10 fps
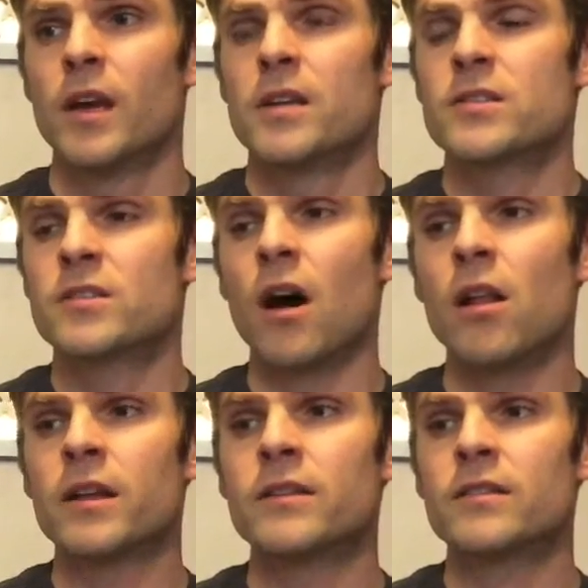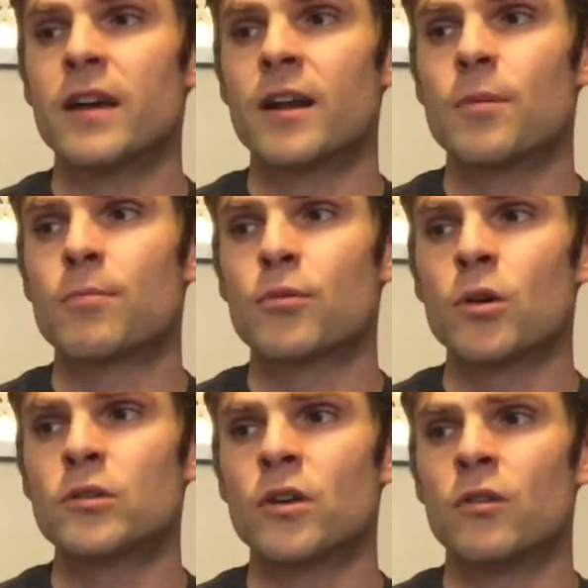Stalin set up a
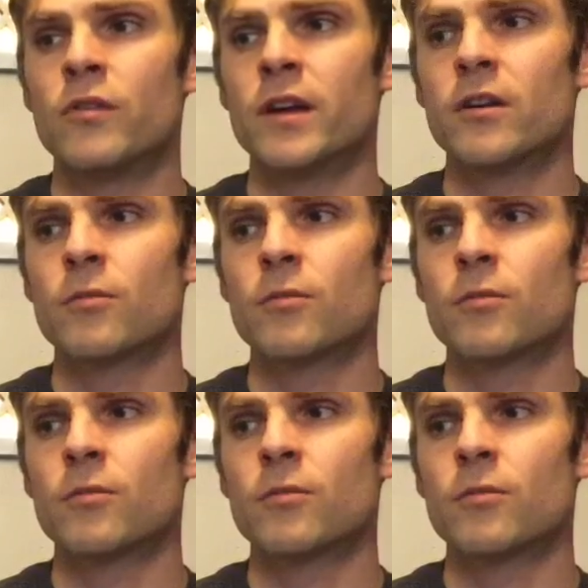pro-Soviet or